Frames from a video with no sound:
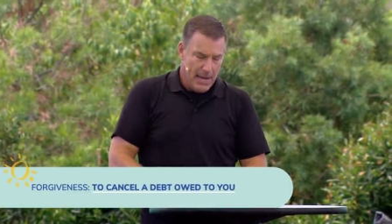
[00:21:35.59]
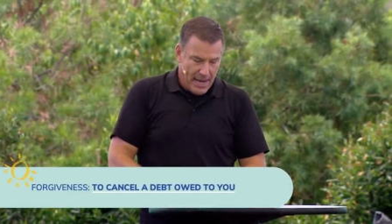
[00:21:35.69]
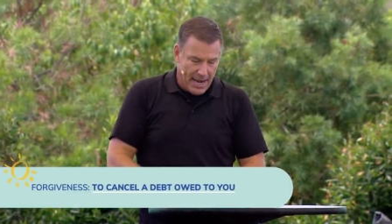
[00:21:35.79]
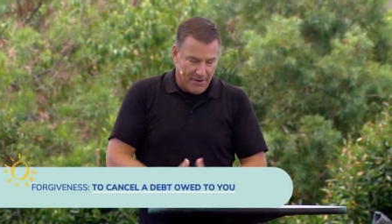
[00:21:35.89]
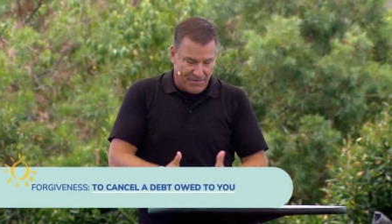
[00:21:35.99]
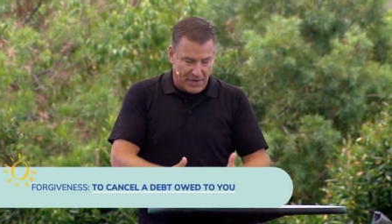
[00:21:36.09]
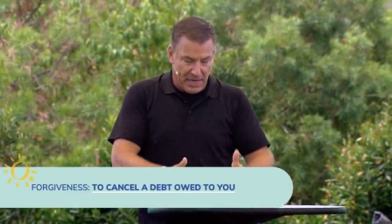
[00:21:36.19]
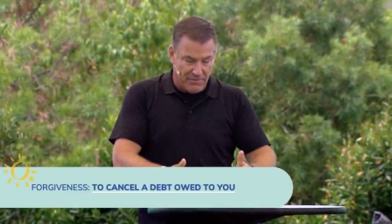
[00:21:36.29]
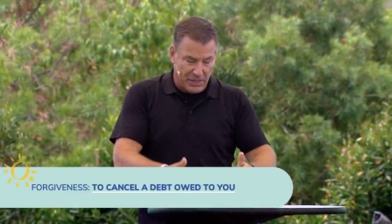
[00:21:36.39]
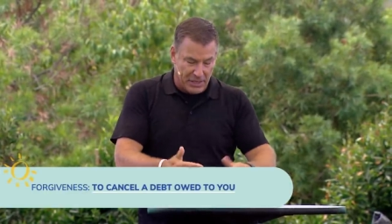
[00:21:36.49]
And
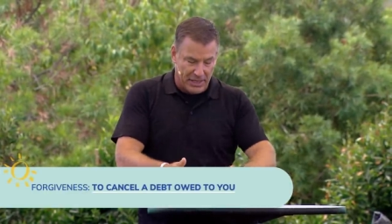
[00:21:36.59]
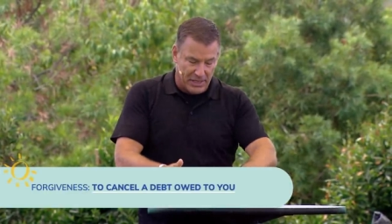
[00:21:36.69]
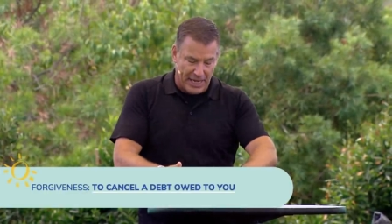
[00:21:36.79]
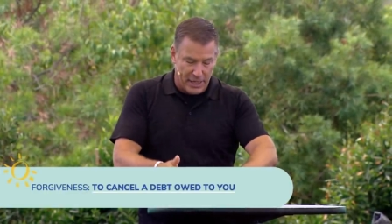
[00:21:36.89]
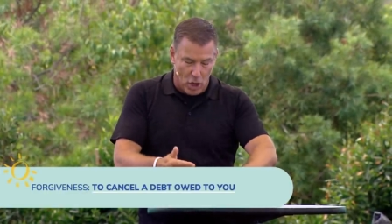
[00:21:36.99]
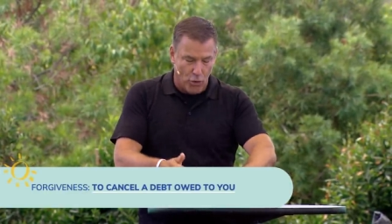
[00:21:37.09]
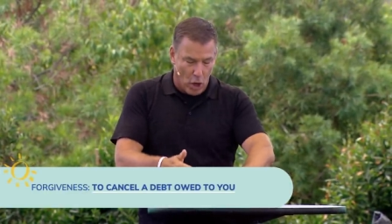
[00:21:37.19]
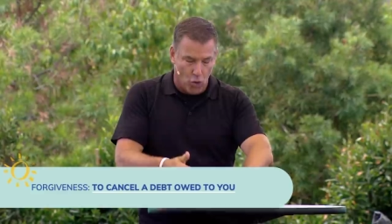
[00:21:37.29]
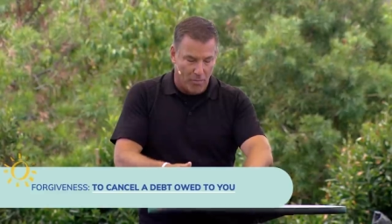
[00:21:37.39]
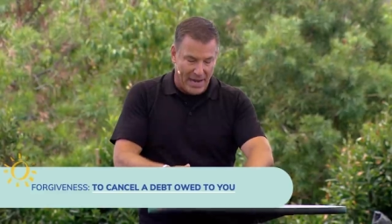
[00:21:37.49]
forgiveness is they don't
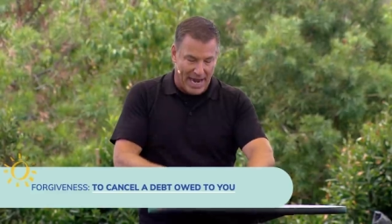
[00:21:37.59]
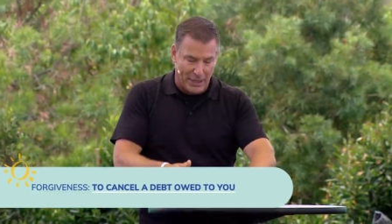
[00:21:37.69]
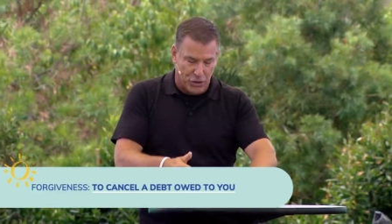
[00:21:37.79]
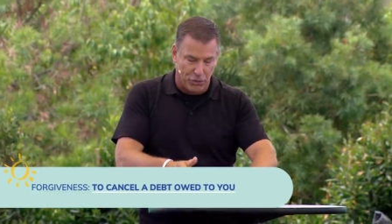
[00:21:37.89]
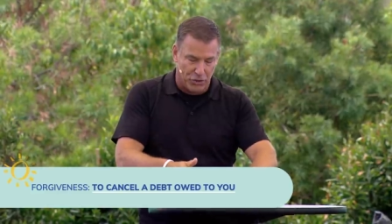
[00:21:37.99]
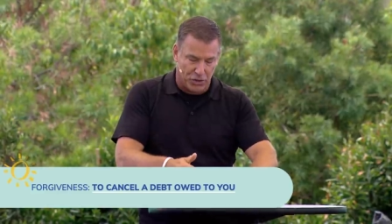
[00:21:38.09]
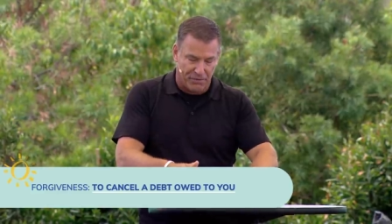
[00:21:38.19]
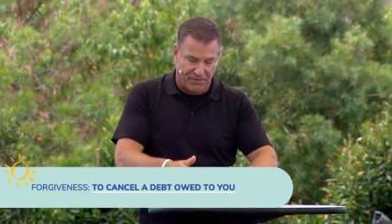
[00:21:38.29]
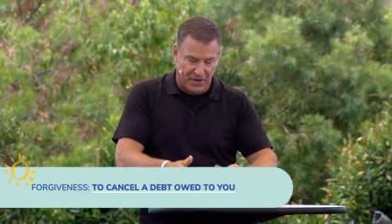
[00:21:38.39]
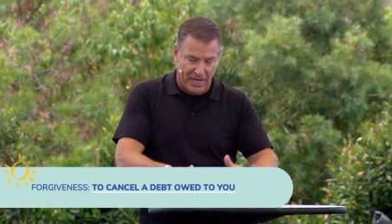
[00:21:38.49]
owe me. I choose to
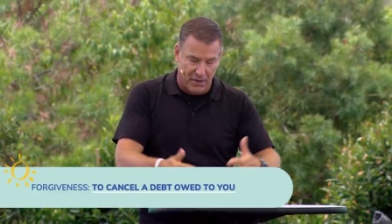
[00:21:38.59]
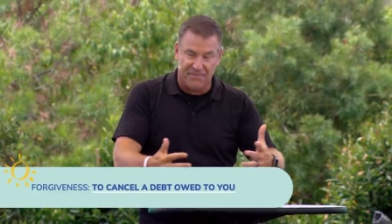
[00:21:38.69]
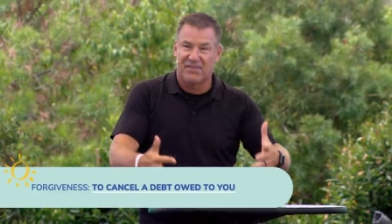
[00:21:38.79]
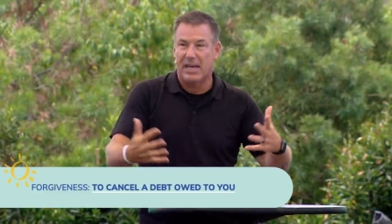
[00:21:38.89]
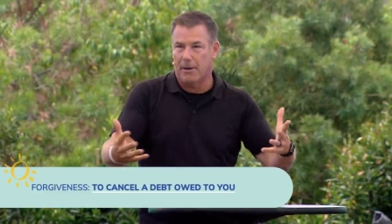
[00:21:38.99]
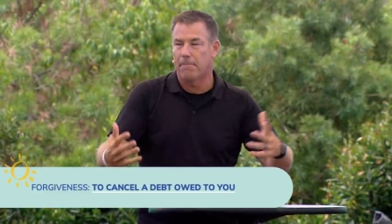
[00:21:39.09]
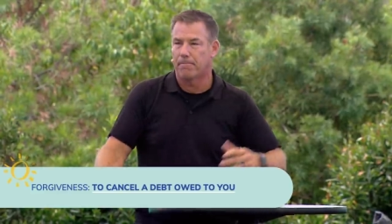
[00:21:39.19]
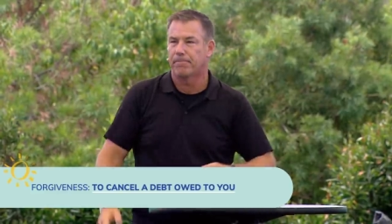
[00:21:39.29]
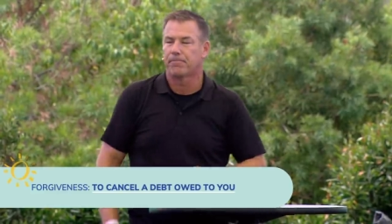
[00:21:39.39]
forgive them.